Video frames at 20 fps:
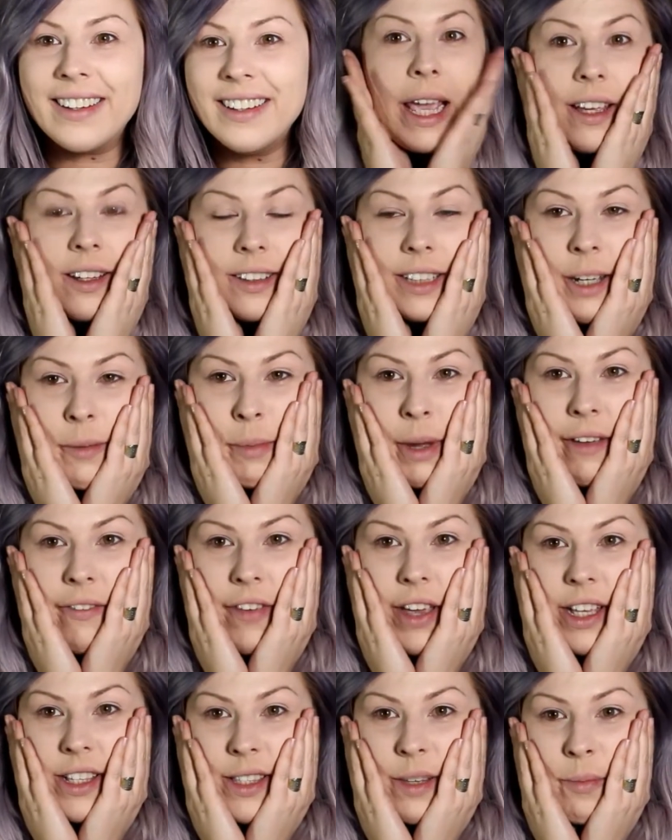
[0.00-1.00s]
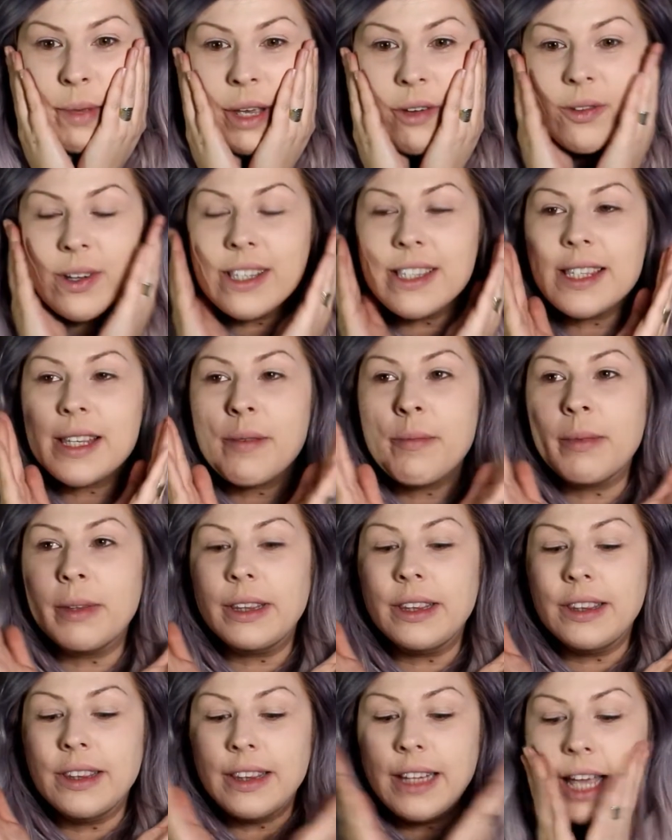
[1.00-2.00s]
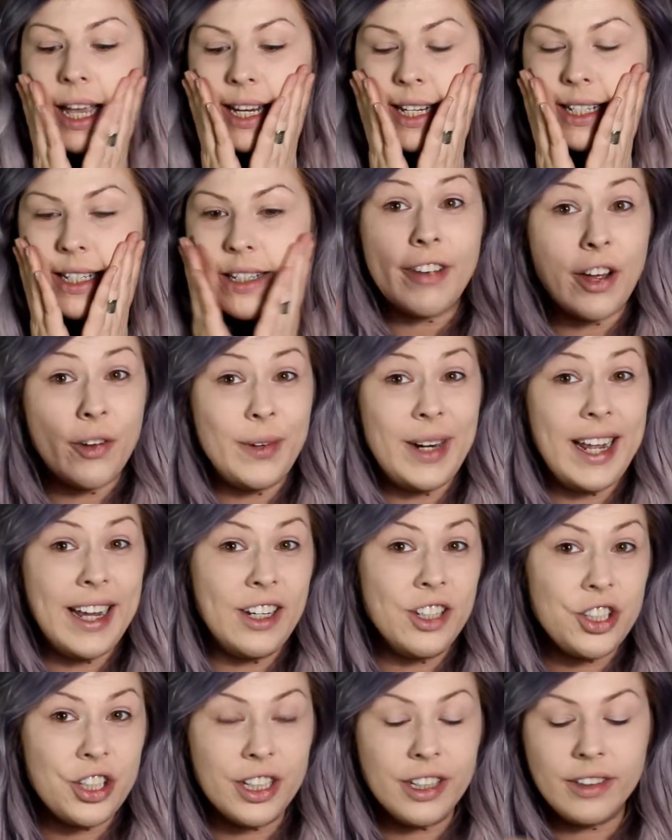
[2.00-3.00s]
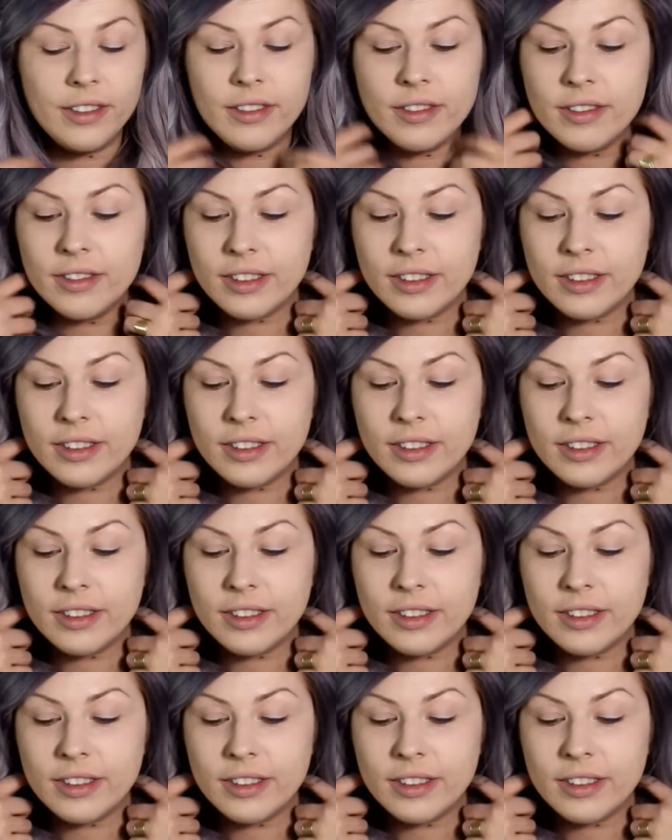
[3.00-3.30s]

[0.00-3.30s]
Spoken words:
I held up my face a bit with some light foundation.